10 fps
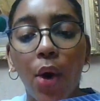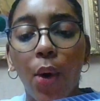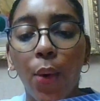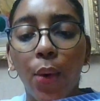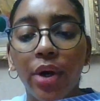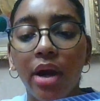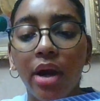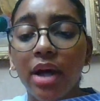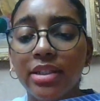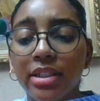or
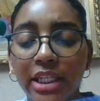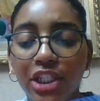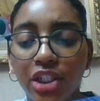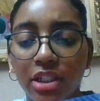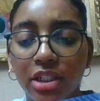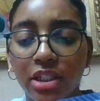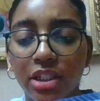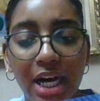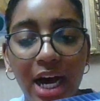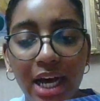oscillation of
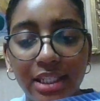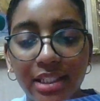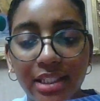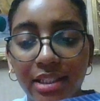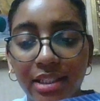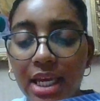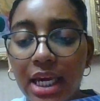the eyes.